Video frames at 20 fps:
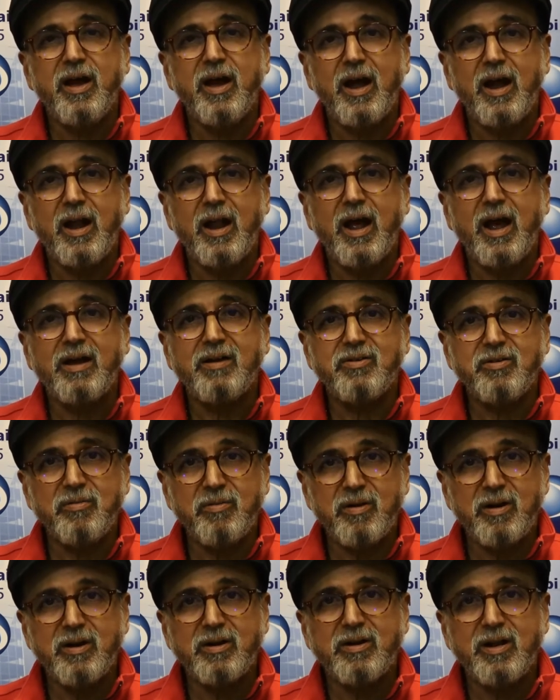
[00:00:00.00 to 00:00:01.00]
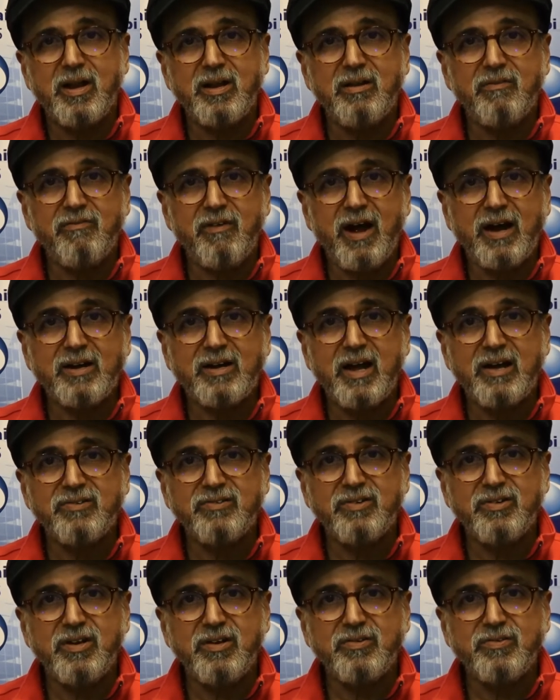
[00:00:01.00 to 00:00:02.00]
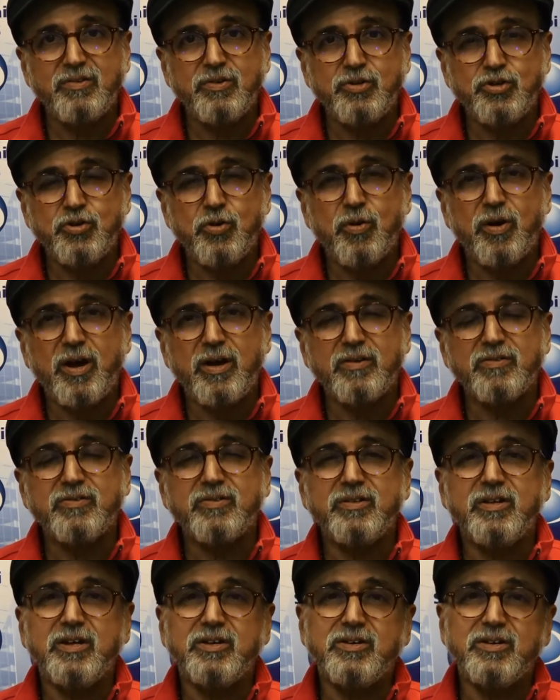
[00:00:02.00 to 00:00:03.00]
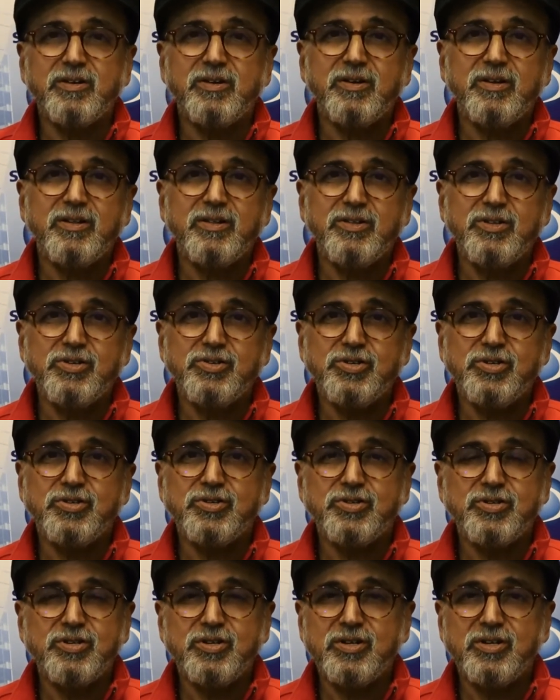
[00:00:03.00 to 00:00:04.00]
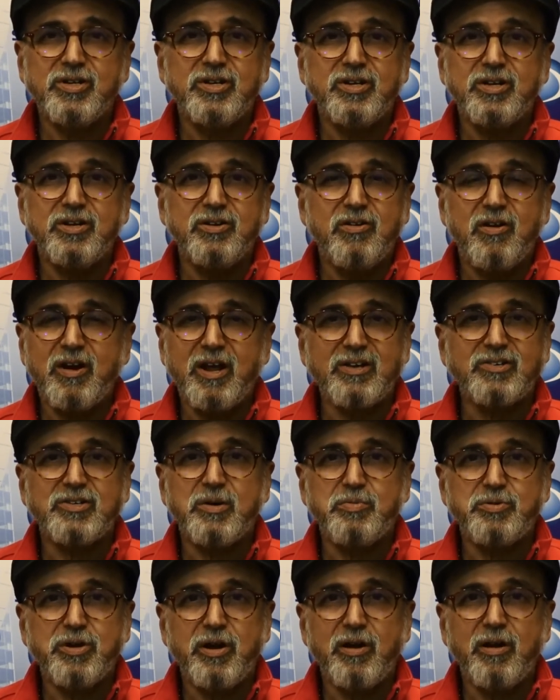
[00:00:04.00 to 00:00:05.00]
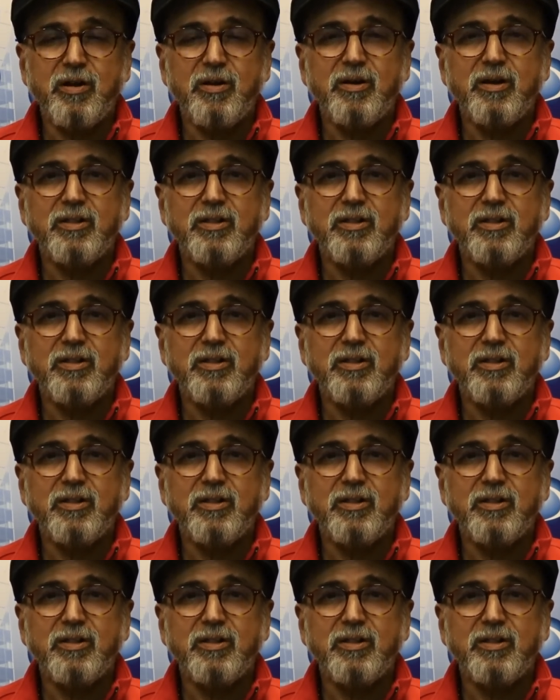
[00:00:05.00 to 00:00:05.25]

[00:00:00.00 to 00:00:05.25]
and I had to tell the fact as it is to showcase that this is not exceptional.